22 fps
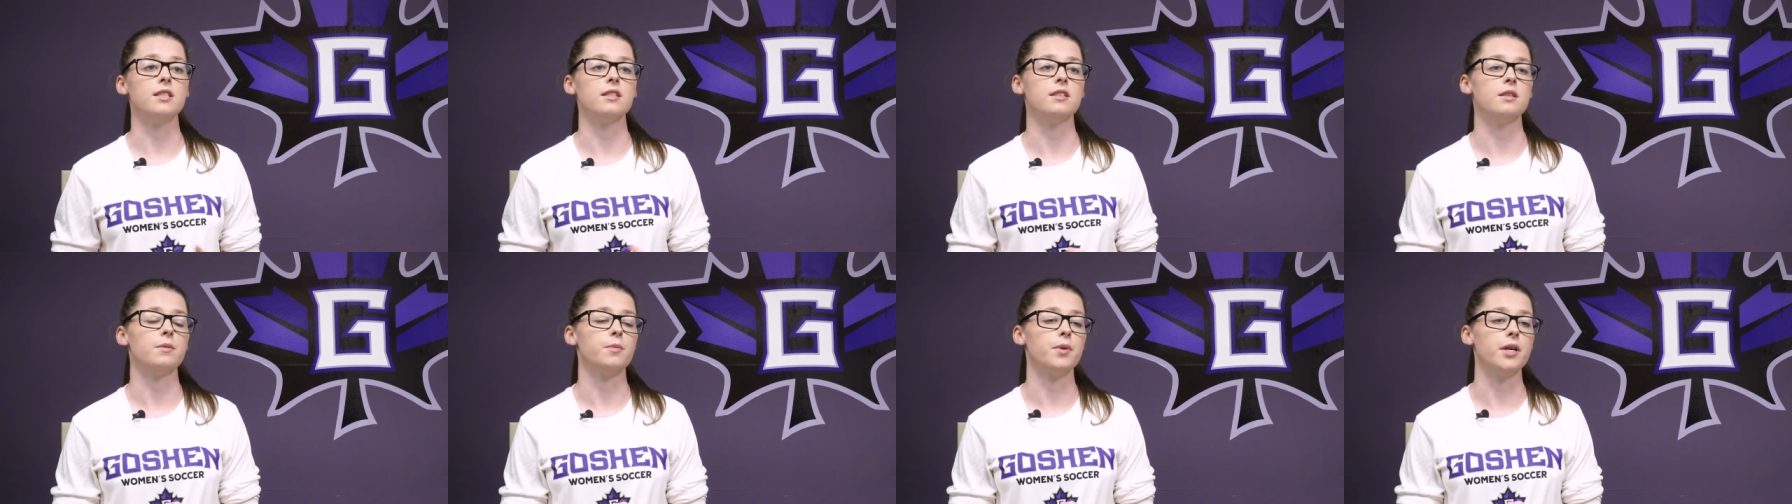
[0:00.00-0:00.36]

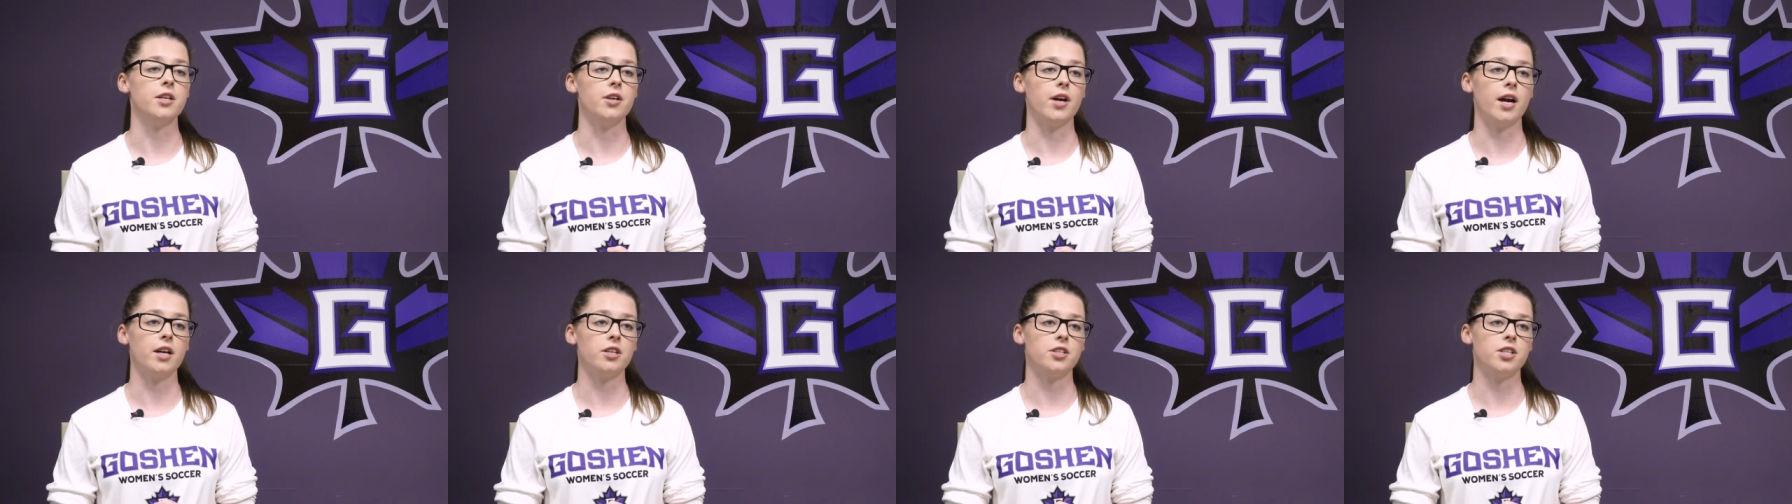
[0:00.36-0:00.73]
it's the
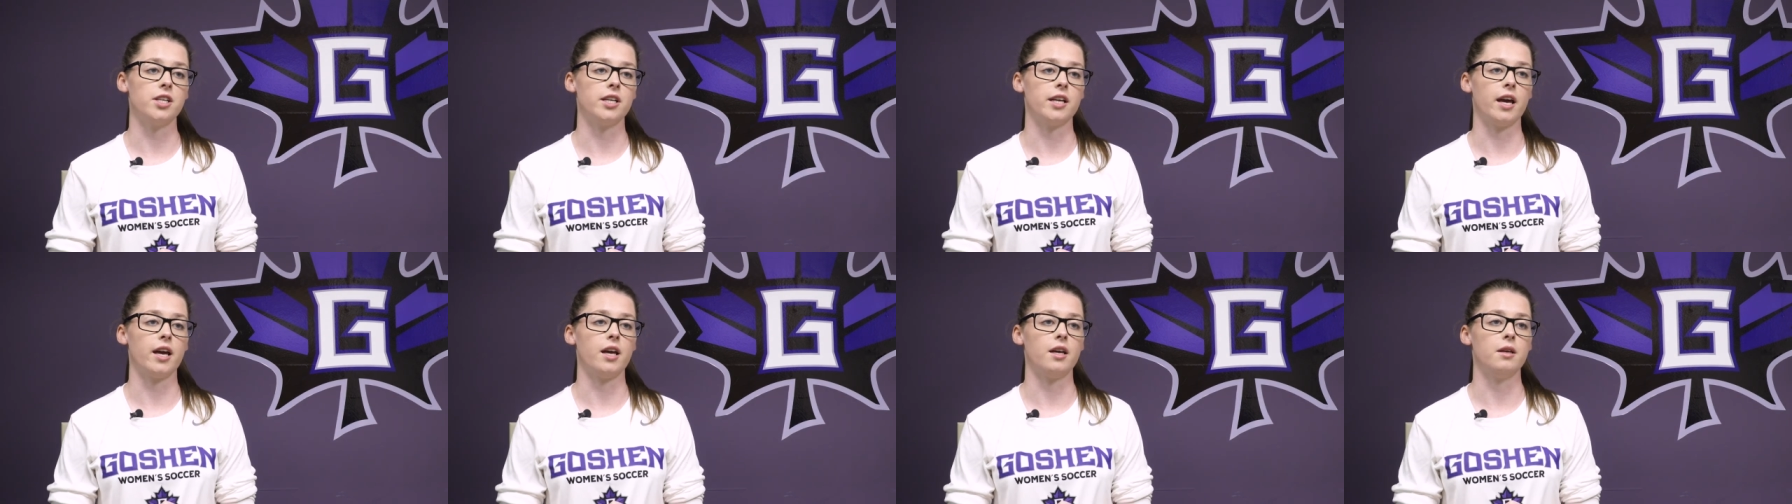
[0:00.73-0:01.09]

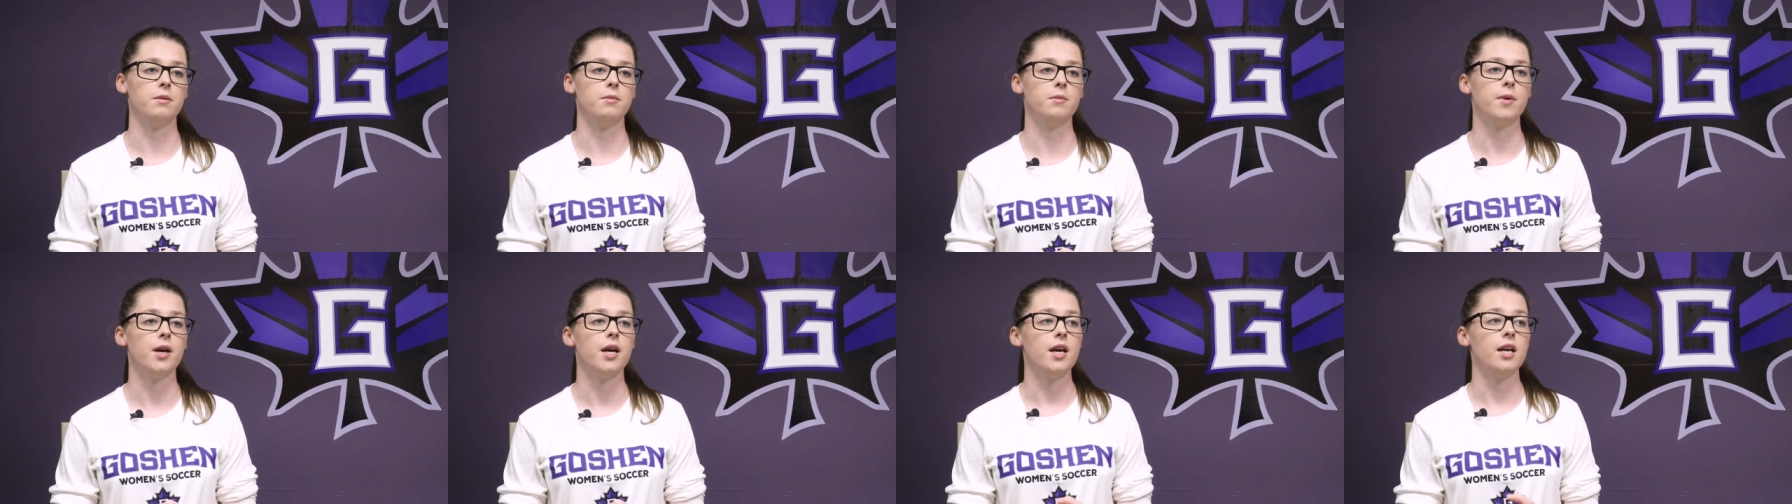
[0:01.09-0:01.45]
paediatric
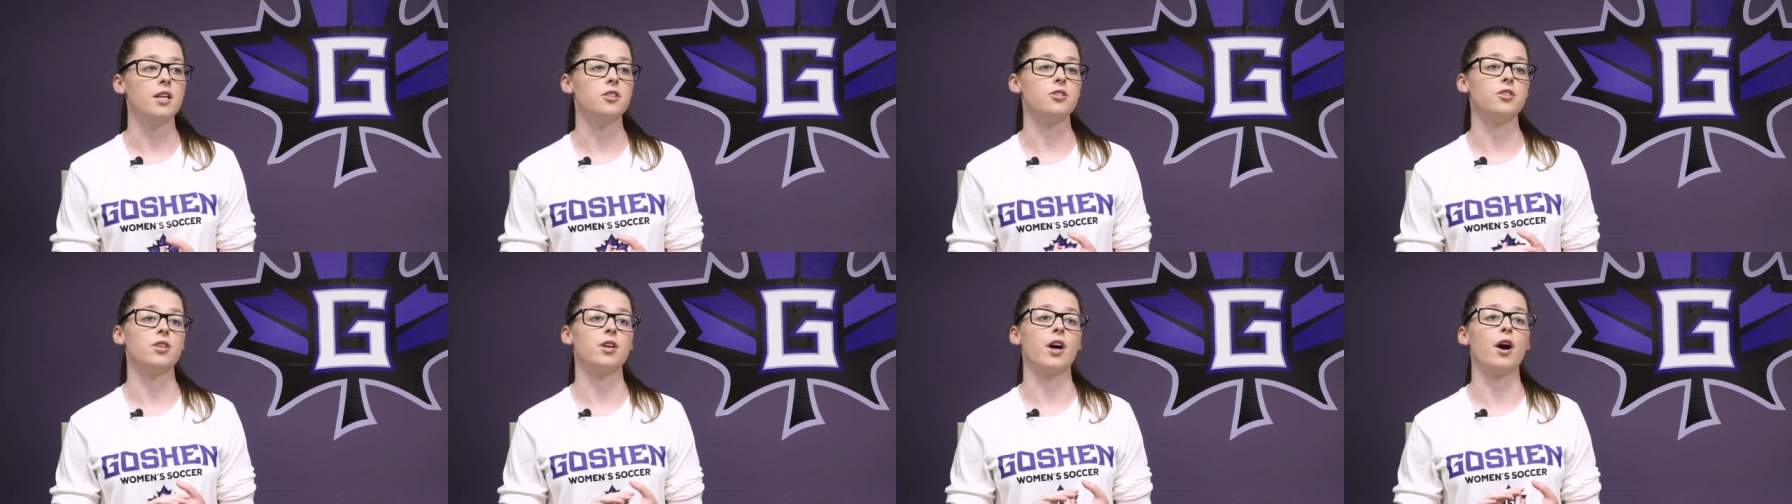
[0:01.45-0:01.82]
game,
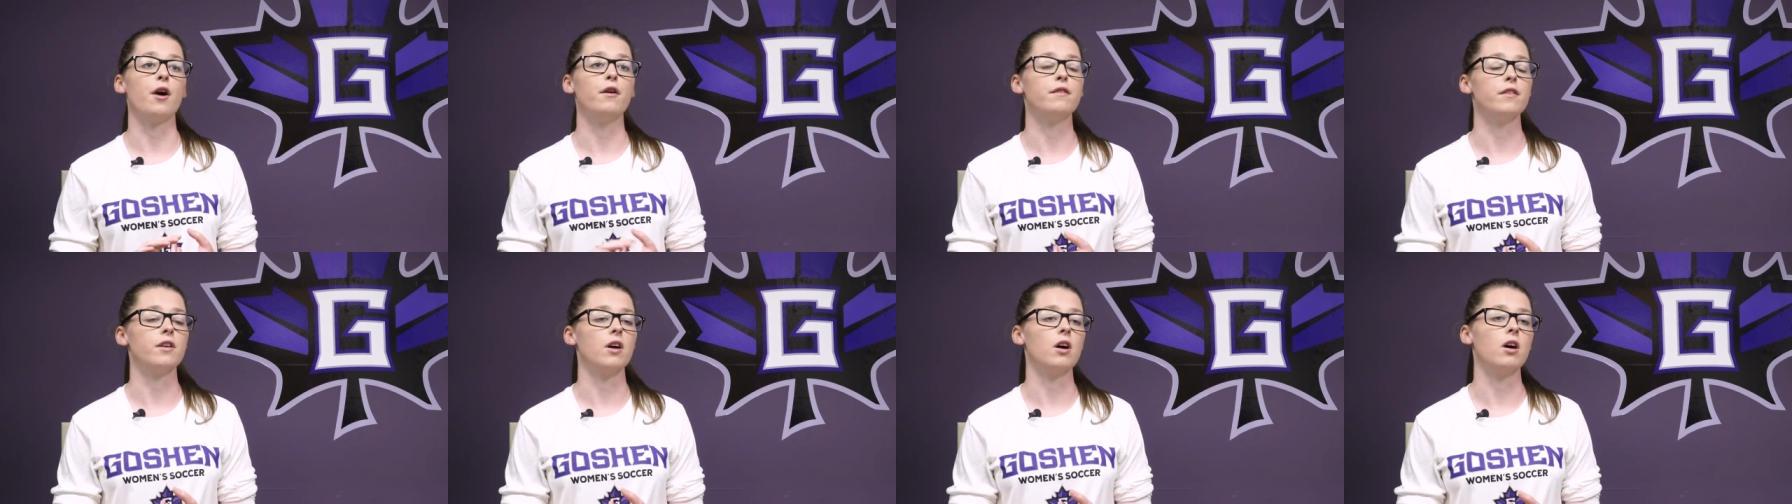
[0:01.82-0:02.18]
it's the
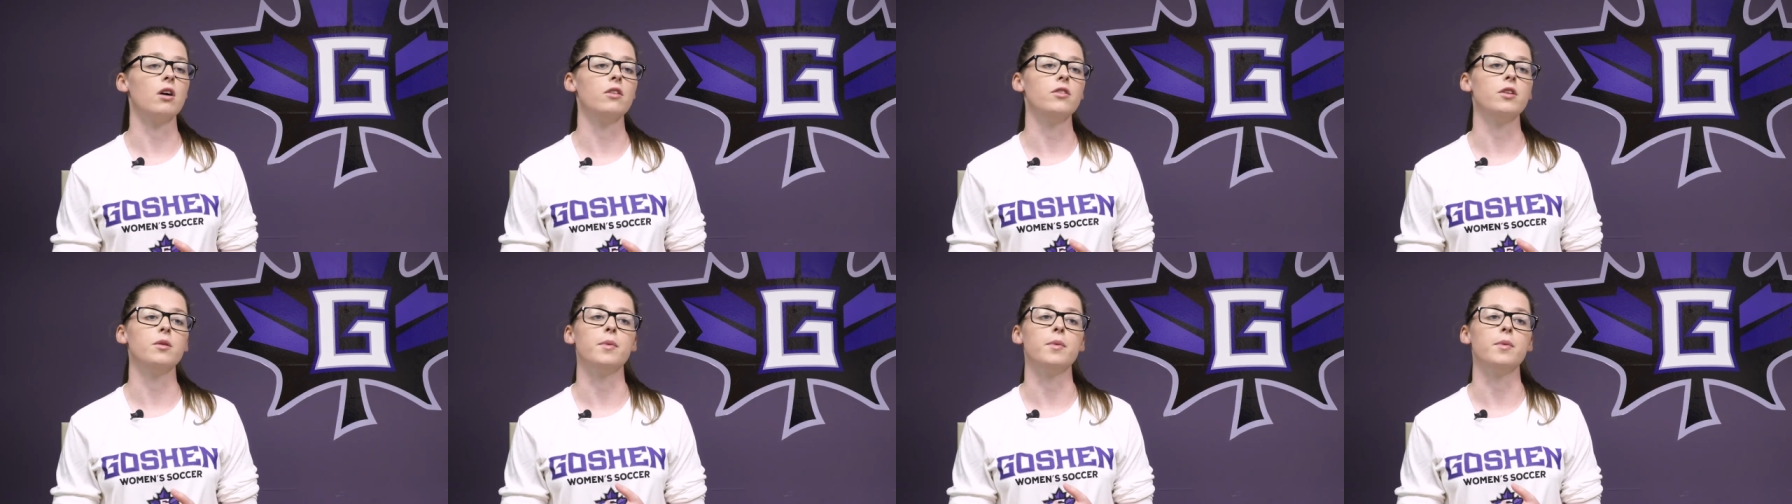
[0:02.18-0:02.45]
Go for Gold.